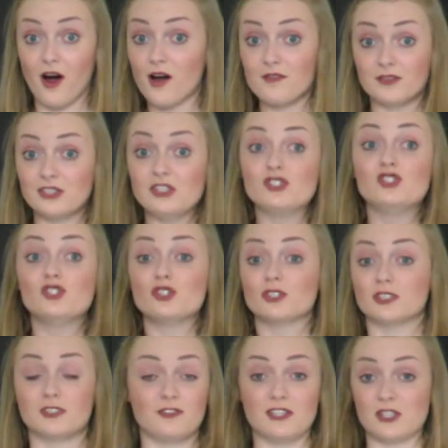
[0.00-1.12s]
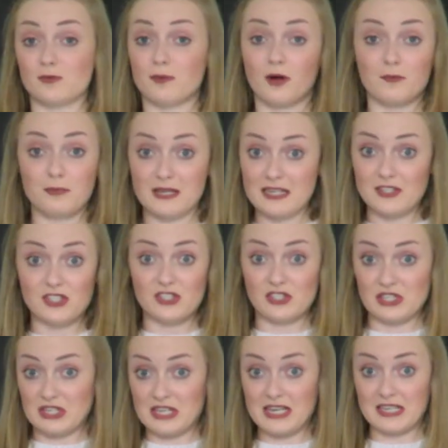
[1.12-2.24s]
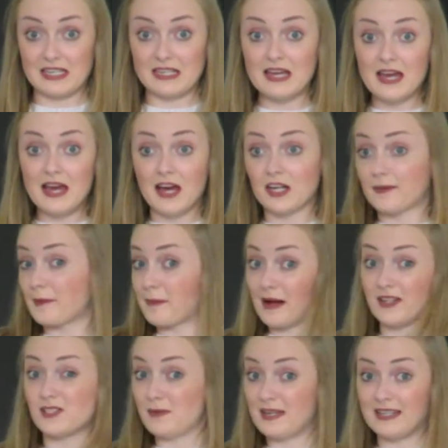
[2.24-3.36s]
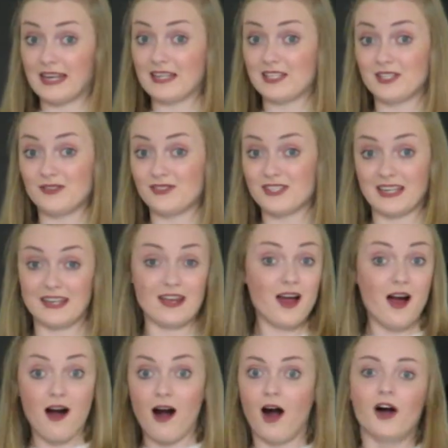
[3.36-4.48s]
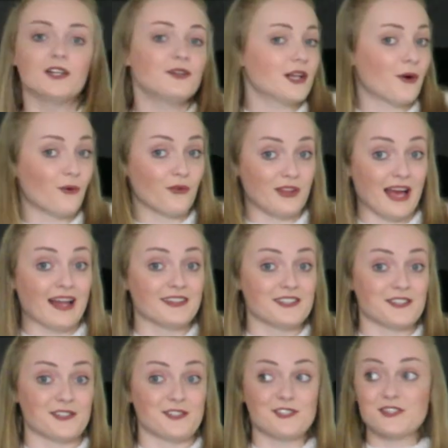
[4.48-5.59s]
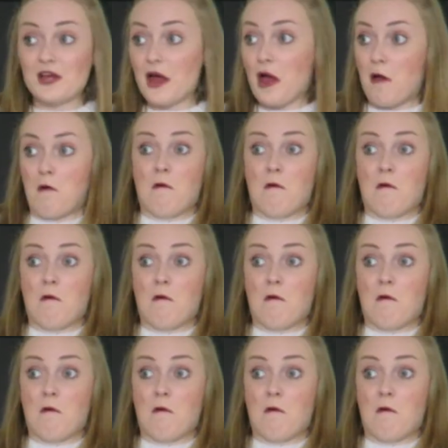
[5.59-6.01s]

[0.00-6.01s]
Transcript: I've only just finished my Pgce and I'm about to be an NQT. I don't know all the answers.